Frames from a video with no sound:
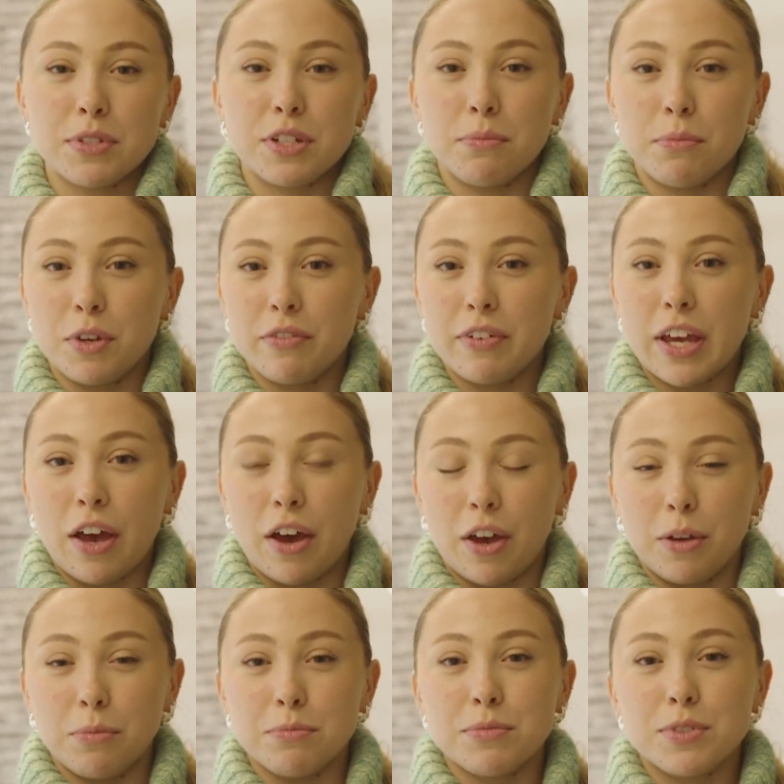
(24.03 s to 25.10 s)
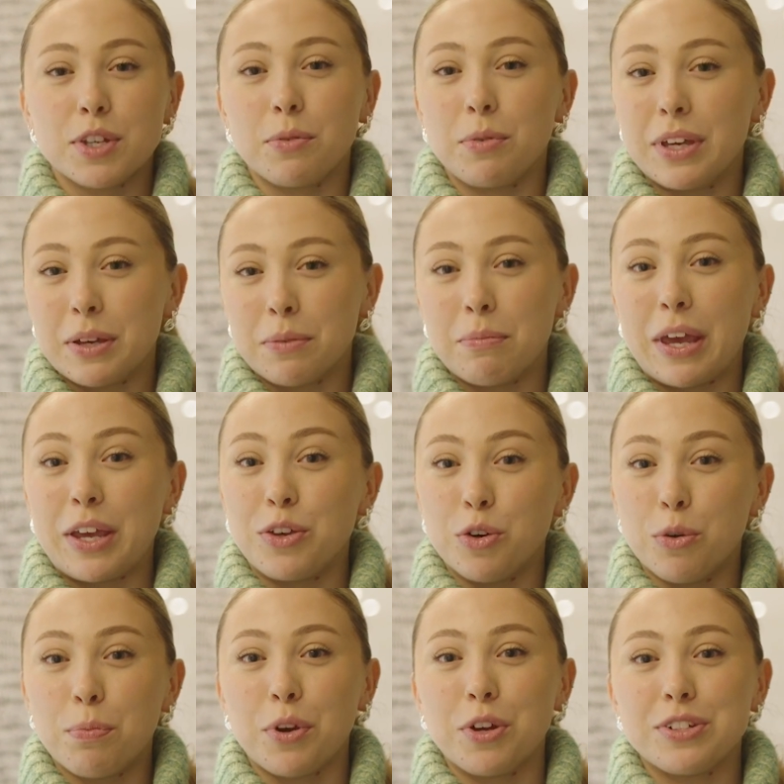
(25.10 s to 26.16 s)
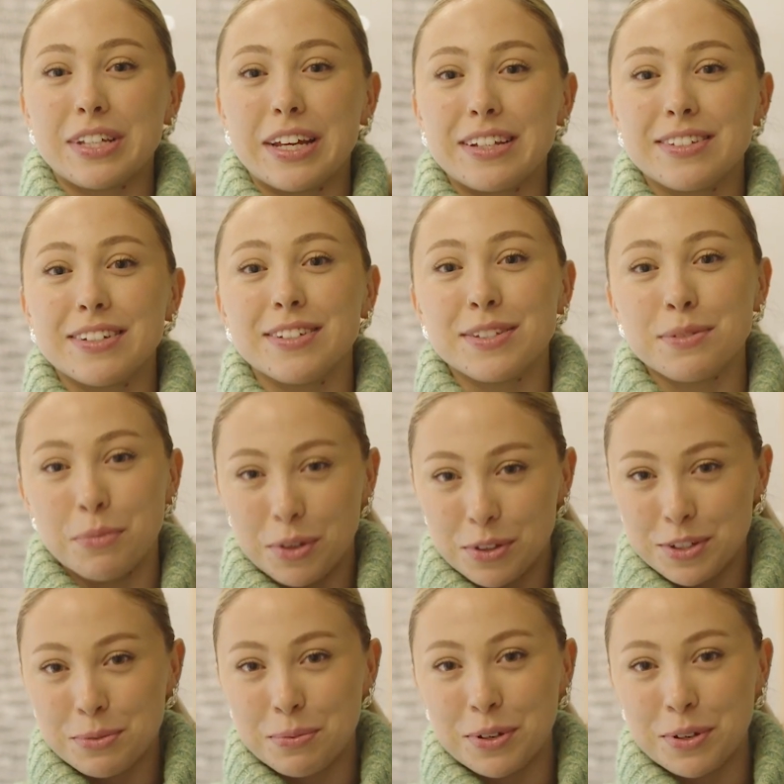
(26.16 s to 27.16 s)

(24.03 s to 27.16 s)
to moving home so we can make your process as smooth as